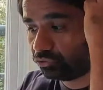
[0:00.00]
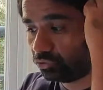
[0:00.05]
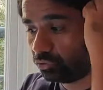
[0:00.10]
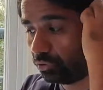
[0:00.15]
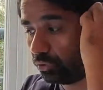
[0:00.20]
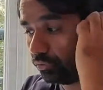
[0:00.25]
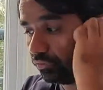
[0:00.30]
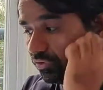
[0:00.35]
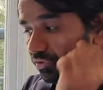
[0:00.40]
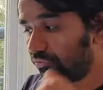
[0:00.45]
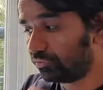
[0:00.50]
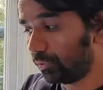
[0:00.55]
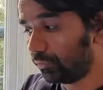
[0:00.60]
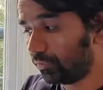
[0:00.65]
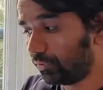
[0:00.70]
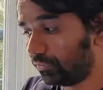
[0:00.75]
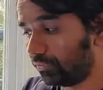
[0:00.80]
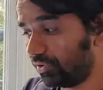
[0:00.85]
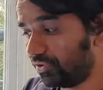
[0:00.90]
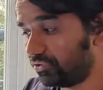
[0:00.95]
to know which
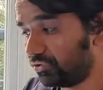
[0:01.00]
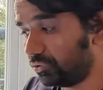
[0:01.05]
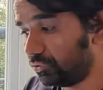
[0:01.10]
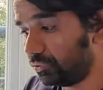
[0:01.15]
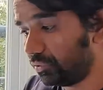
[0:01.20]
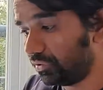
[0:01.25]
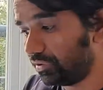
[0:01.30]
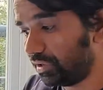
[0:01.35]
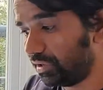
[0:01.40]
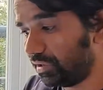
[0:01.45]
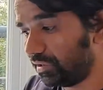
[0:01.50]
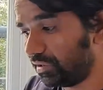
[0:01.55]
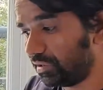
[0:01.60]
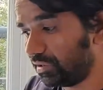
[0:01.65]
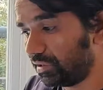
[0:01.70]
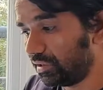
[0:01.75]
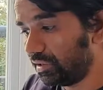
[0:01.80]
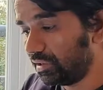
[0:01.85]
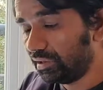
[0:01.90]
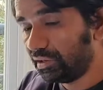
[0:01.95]
firmware version you are
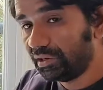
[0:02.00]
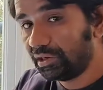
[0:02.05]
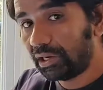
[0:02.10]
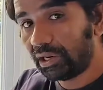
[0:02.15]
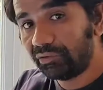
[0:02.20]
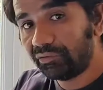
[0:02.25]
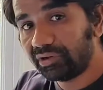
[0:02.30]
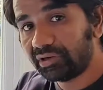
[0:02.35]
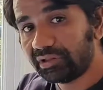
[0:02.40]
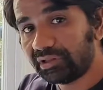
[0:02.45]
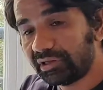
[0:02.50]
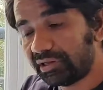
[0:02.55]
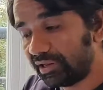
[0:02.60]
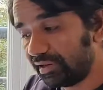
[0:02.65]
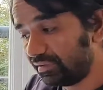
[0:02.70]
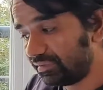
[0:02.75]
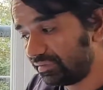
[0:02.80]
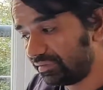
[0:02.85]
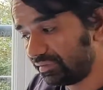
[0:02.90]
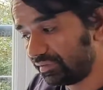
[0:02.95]
running.
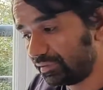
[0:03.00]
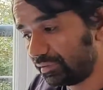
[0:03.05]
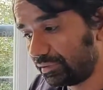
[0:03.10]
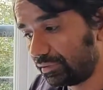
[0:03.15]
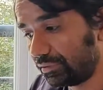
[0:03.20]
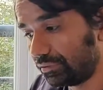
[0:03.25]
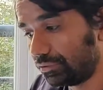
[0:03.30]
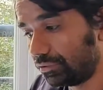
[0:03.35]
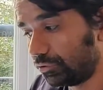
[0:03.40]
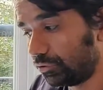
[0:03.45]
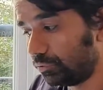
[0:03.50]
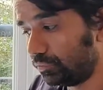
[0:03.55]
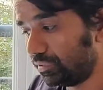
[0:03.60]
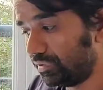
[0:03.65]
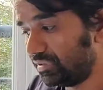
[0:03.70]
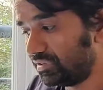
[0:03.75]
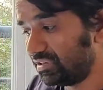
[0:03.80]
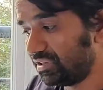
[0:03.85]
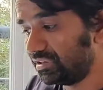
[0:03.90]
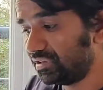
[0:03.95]
Nevertheless, you
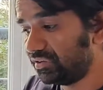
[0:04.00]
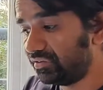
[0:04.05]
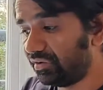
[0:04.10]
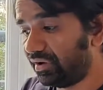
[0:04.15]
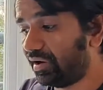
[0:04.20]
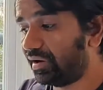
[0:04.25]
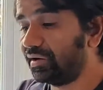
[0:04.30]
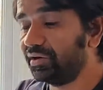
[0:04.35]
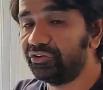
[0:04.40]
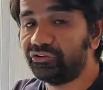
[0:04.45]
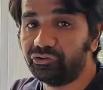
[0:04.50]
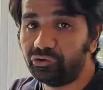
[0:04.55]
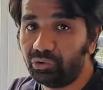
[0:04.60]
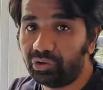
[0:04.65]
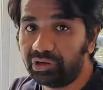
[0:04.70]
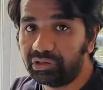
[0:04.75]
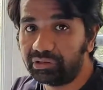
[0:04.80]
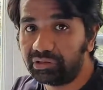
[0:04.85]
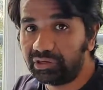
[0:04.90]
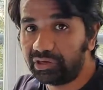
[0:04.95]
will see the tracker
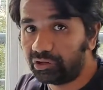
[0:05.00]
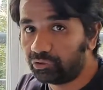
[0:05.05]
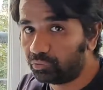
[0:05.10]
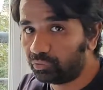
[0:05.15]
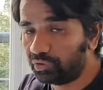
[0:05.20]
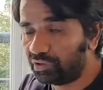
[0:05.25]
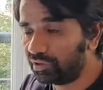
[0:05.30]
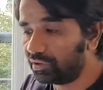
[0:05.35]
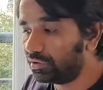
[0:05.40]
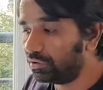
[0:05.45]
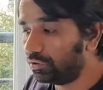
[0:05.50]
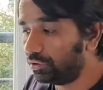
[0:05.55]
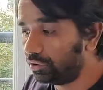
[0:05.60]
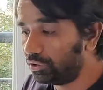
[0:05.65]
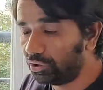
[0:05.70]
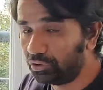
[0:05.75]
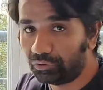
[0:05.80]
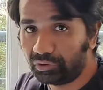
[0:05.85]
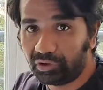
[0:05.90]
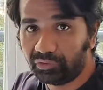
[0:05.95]
joining the network
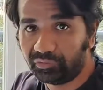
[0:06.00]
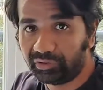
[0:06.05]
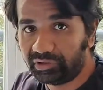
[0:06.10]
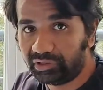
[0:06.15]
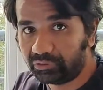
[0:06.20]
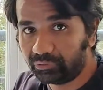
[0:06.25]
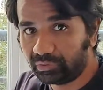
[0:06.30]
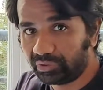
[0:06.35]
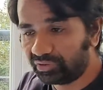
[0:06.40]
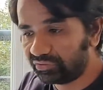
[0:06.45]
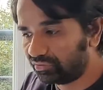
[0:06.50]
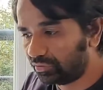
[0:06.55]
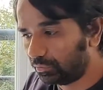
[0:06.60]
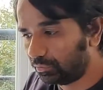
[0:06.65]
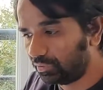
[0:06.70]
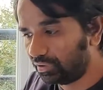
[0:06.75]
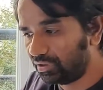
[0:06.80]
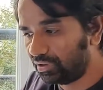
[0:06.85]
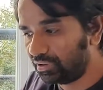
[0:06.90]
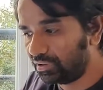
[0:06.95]
on a LoRaWAN network
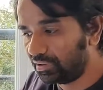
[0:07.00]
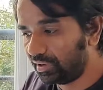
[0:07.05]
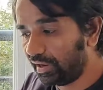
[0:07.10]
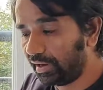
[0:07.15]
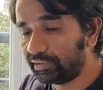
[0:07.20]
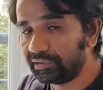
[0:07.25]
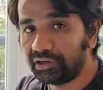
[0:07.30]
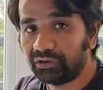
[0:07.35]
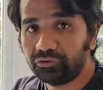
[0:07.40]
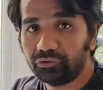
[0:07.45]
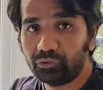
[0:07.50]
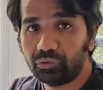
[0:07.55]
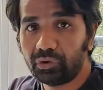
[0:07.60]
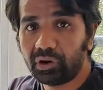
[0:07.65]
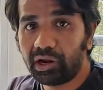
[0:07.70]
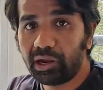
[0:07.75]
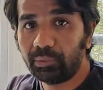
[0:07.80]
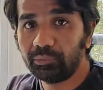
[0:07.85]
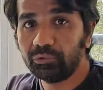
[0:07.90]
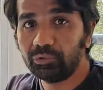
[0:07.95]
server. And there's no
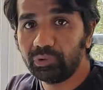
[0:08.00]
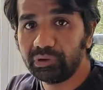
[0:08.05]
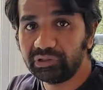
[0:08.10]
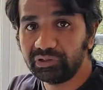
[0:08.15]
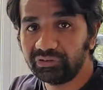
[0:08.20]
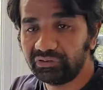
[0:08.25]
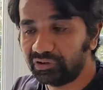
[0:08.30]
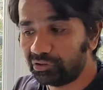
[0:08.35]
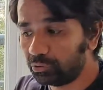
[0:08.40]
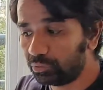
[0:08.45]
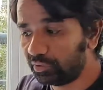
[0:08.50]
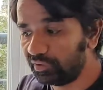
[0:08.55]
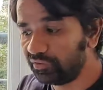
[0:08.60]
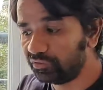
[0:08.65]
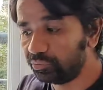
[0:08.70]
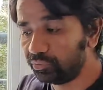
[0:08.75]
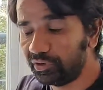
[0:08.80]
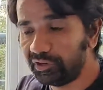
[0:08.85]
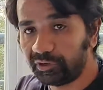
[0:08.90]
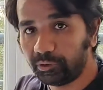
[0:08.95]
harm doing the
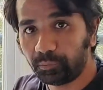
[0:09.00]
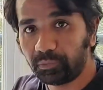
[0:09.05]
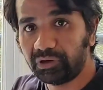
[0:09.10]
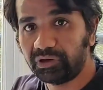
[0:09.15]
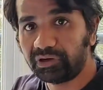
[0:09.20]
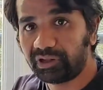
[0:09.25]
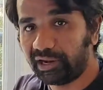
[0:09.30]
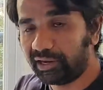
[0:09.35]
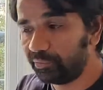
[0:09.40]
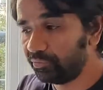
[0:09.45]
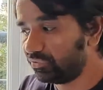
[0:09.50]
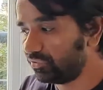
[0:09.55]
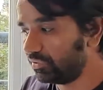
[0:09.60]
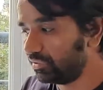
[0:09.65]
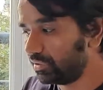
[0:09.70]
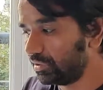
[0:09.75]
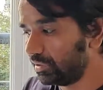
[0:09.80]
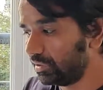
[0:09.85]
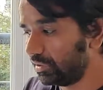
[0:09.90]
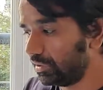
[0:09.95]
sequence multiple times
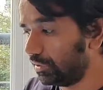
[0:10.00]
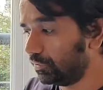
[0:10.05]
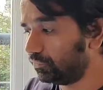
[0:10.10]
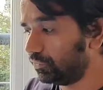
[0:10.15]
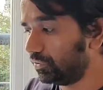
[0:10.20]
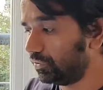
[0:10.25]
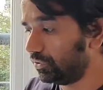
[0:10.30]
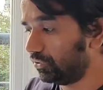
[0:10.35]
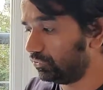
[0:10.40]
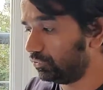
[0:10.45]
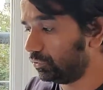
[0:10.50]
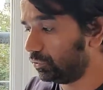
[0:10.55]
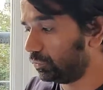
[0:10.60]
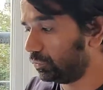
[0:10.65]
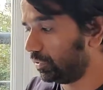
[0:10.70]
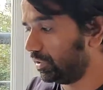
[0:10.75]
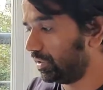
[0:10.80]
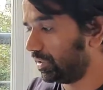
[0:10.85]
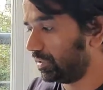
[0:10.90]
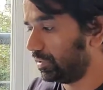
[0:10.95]
if it does
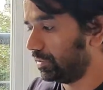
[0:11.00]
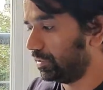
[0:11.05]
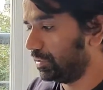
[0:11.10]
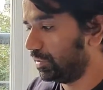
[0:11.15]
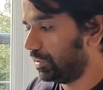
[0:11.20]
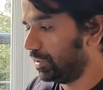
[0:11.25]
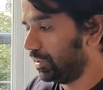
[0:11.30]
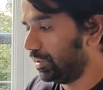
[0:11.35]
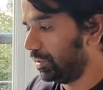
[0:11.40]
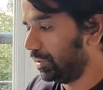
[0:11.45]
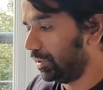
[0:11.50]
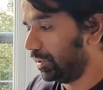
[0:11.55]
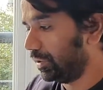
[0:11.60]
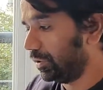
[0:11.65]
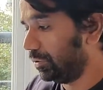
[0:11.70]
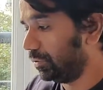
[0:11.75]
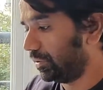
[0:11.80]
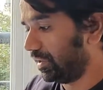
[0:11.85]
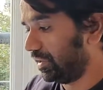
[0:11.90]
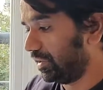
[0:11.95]
not work.
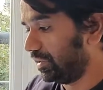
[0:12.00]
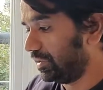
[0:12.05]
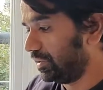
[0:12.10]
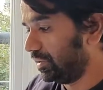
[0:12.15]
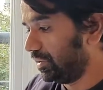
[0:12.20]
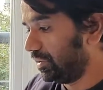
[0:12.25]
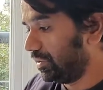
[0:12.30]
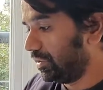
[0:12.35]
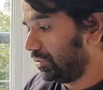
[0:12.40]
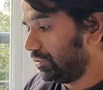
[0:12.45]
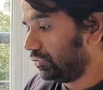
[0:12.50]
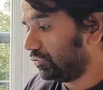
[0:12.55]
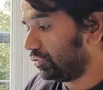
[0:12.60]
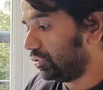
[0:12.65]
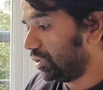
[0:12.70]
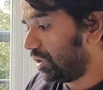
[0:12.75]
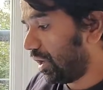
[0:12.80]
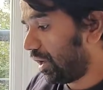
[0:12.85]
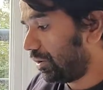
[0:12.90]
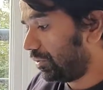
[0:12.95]
Okay,
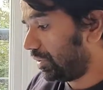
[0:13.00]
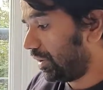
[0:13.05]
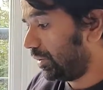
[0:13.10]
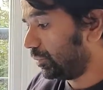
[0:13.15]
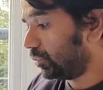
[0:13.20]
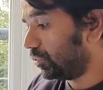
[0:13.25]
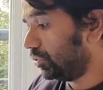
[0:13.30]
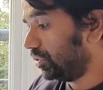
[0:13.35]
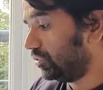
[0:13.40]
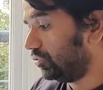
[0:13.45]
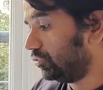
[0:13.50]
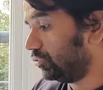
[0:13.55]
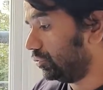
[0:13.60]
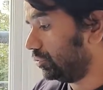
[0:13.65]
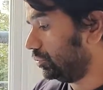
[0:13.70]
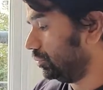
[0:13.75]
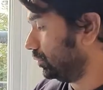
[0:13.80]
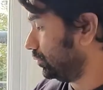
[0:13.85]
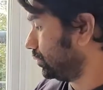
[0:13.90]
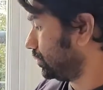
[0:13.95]
so now I'm going
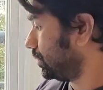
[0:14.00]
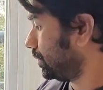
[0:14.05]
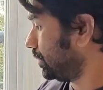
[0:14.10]
to